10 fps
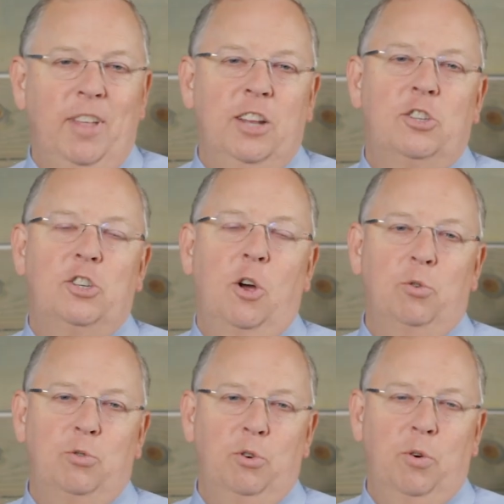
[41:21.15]
It's so
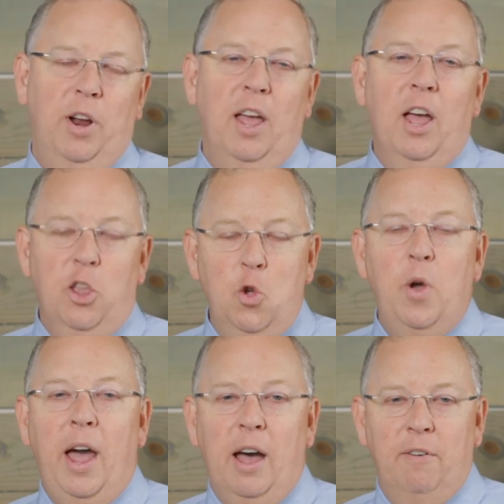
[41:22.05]
true, right? You
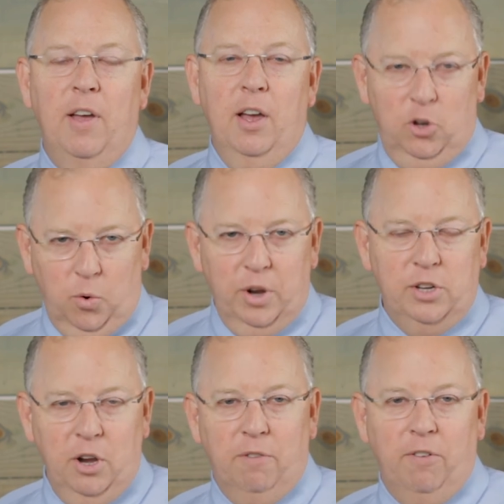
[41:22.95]
have
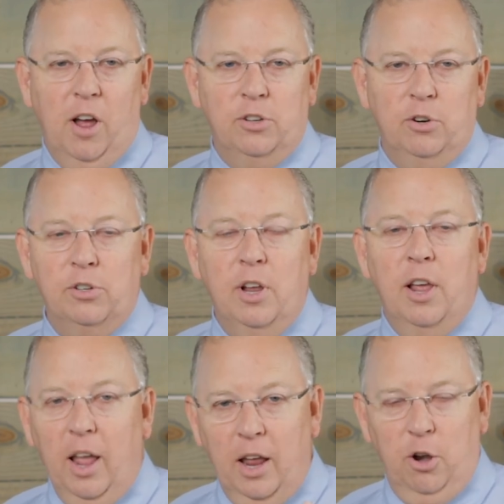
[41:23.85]
twice a year flossers
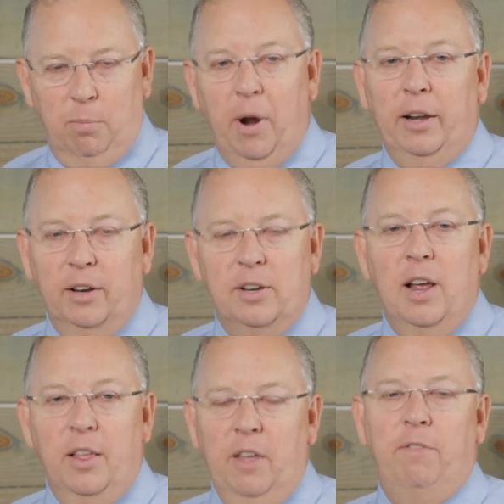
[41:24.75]
in your practice.
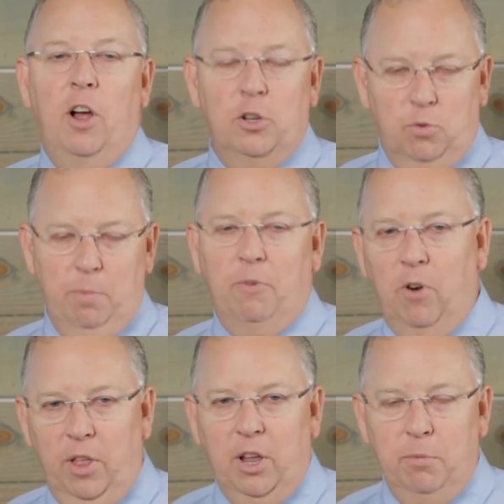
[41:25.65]
They floss right
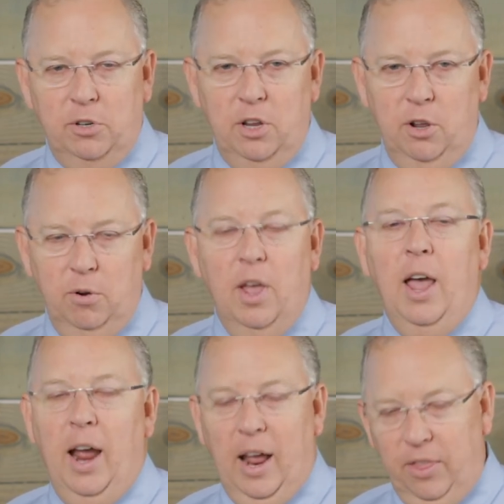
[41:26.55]
before they come to see you
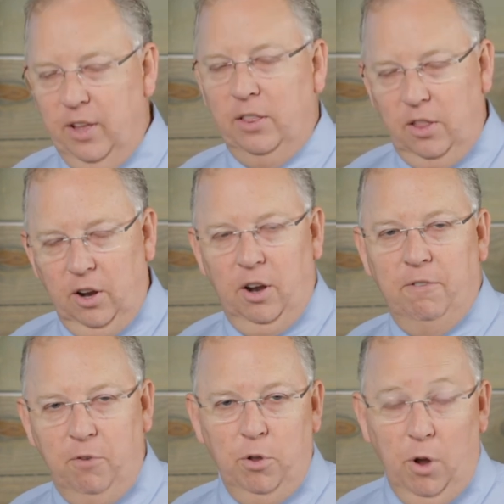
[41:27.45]
and think that they're going to
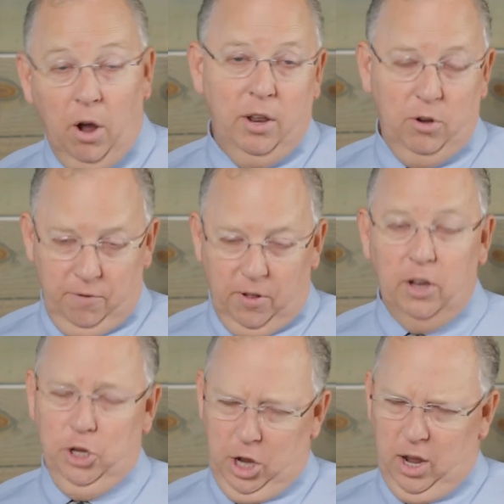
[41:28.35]
fool you. Oh, do you
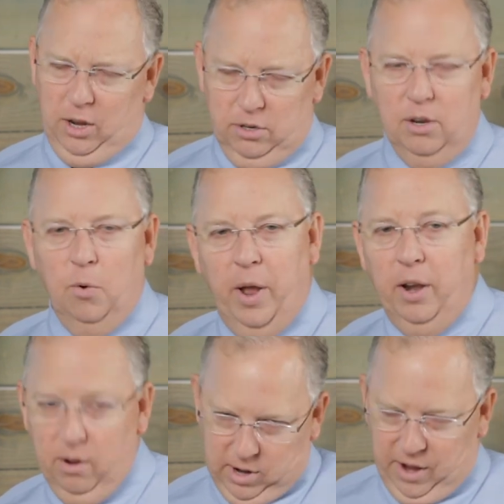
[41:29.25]
floss? Yes.
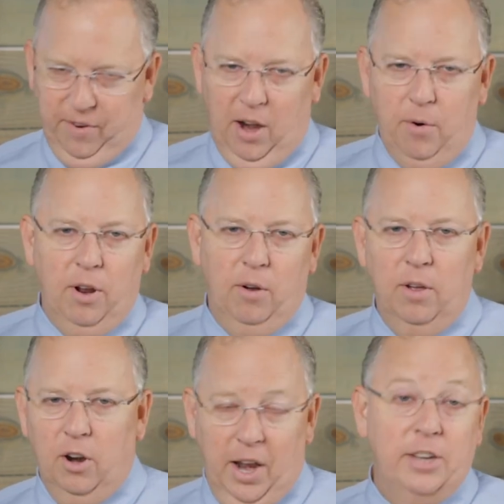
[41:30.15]
When? Oh, half an hour ago.
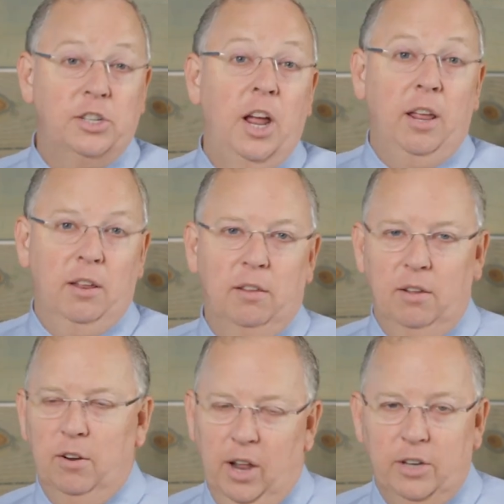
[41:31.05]
Last night.
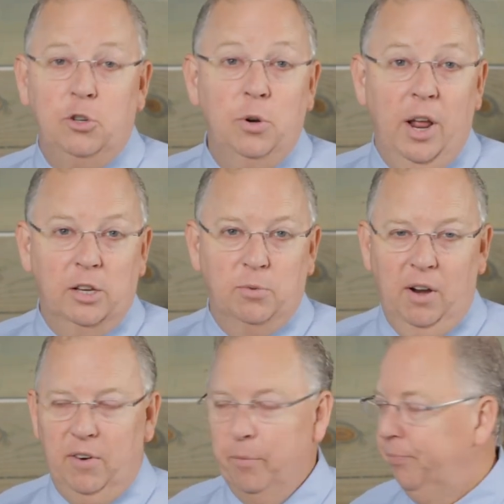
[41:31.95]
You know, last two days,
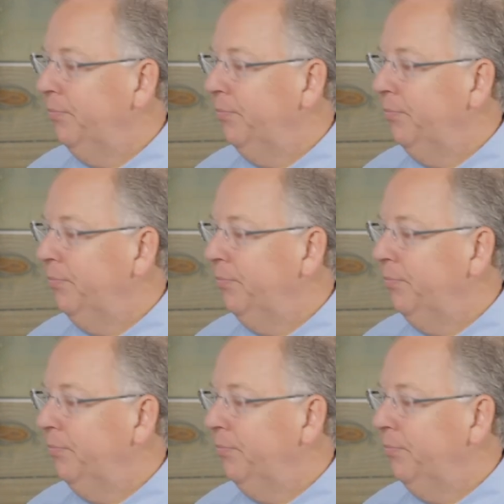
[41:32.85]
whatever.